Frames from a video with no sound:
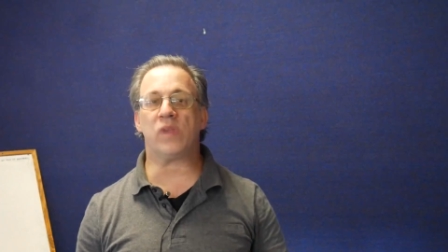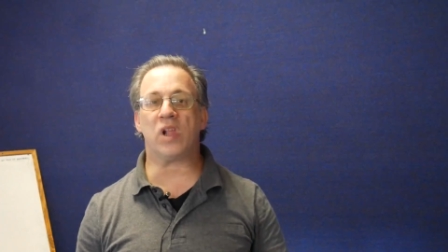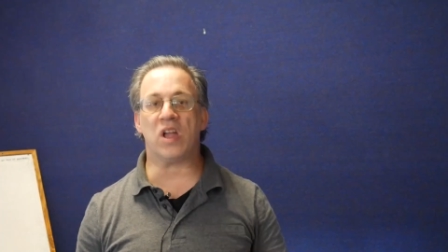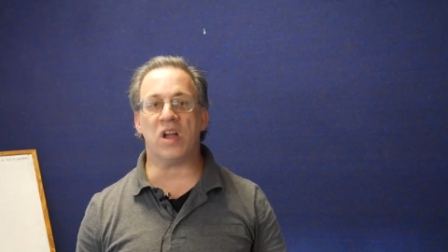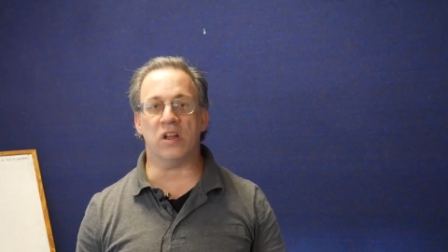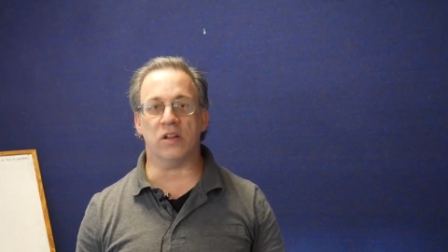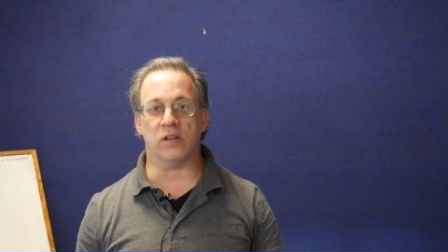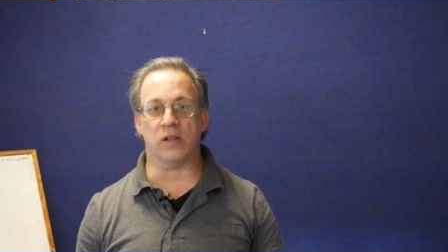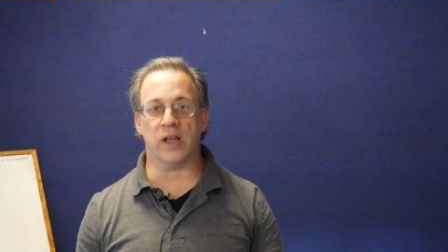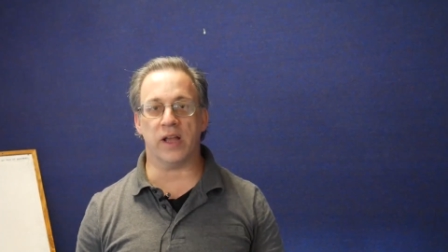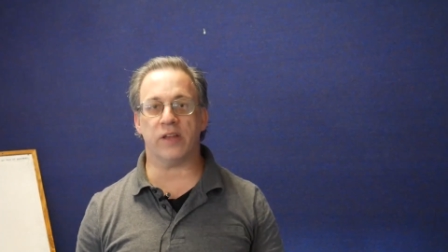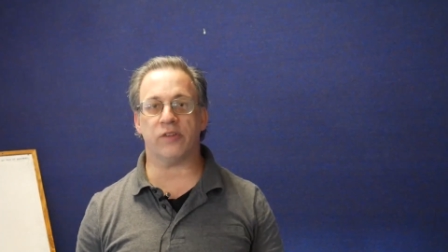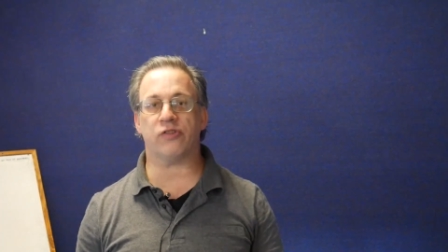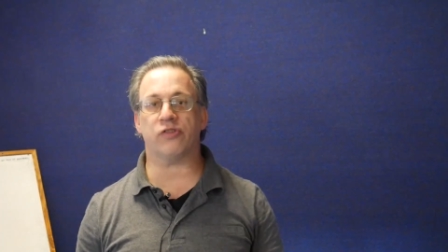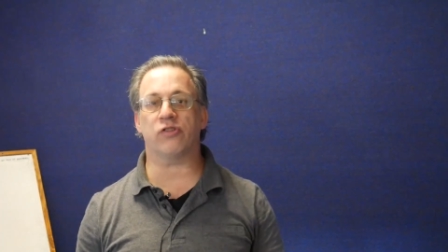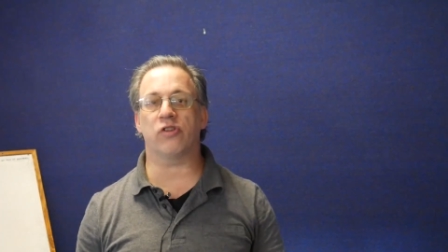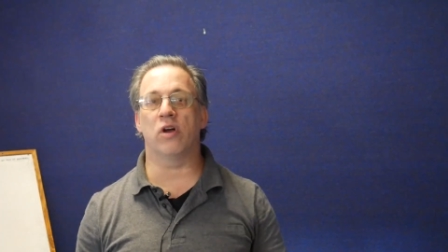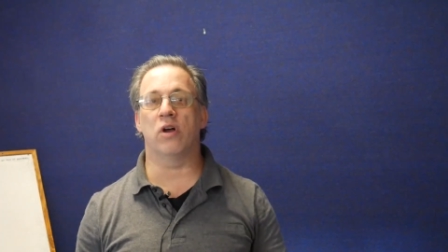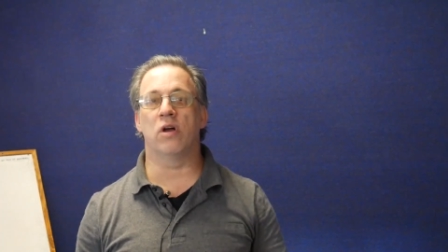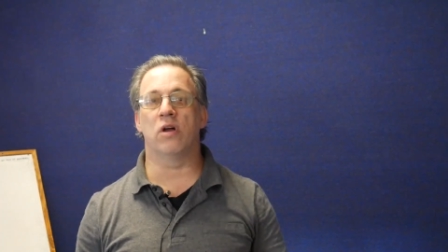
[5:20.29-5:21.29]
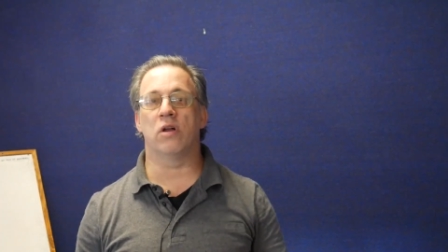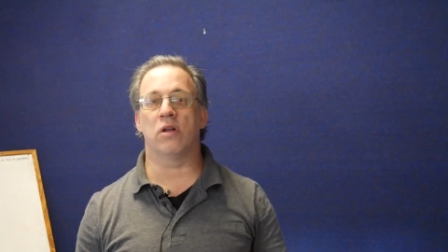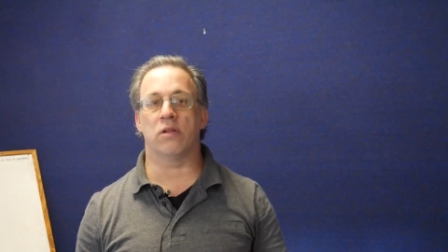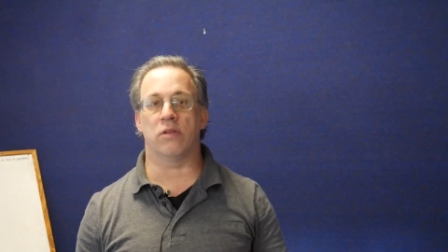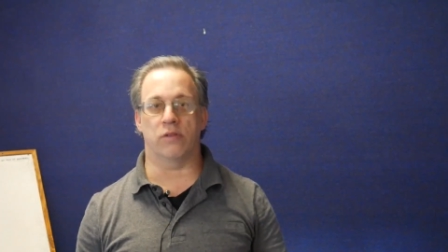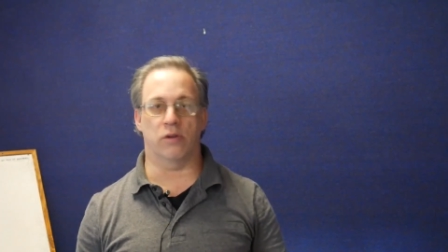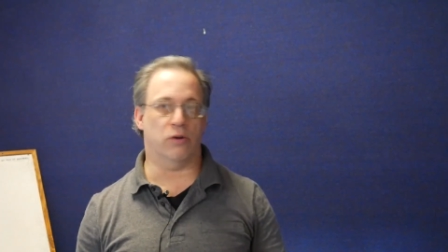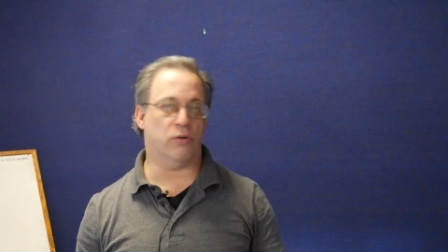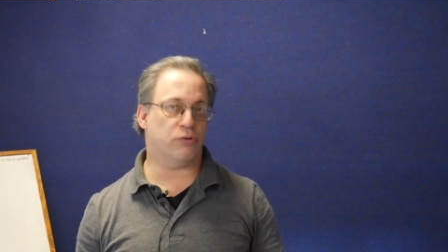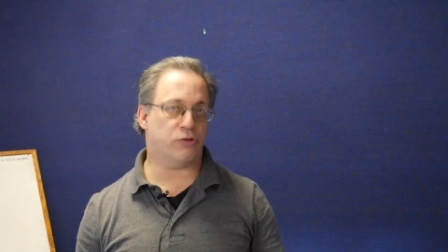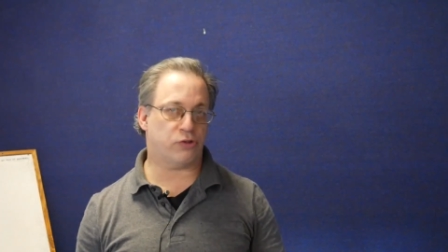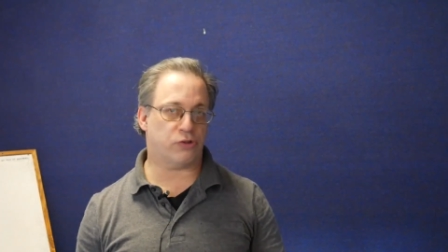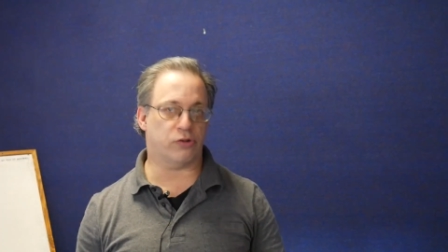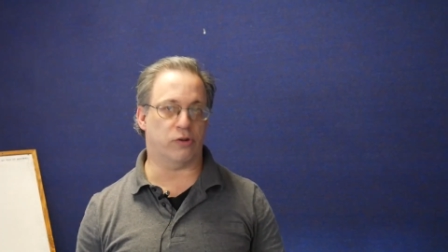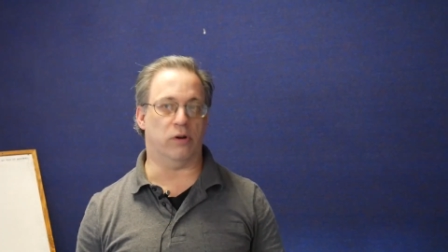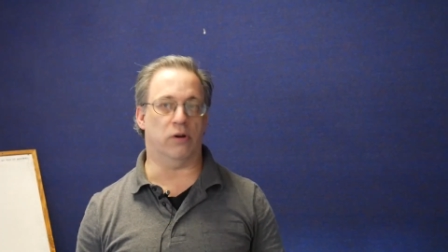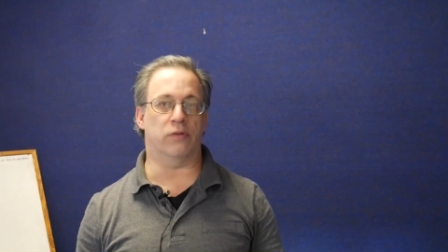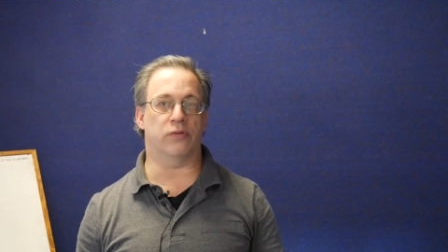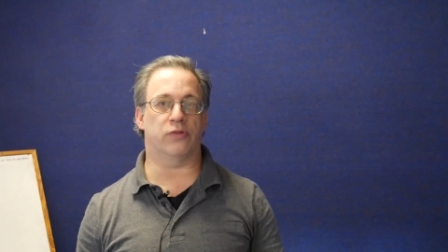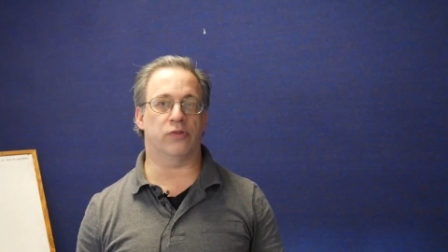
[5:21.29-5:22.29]
Unless those
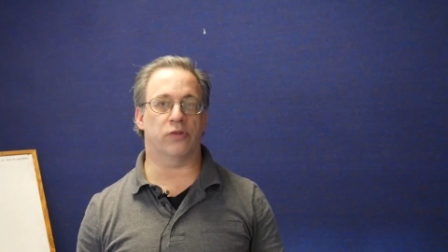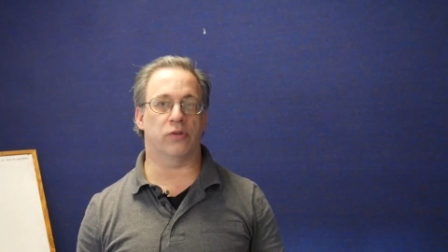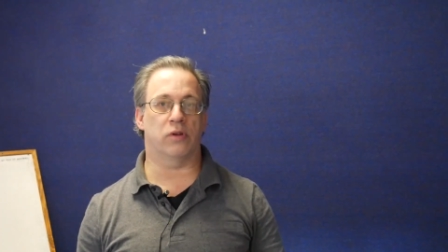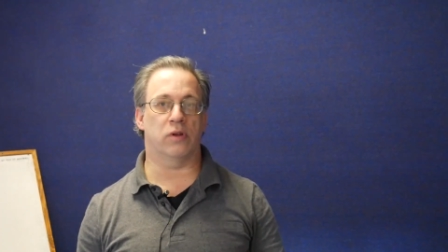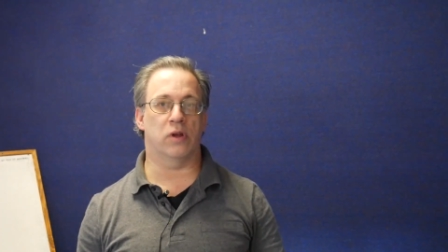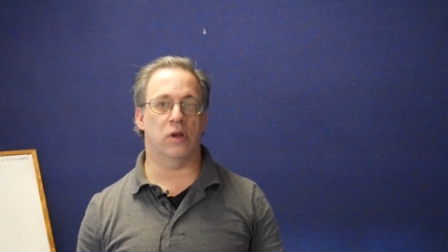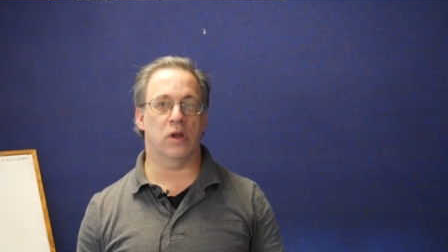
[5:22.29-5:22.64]
serfs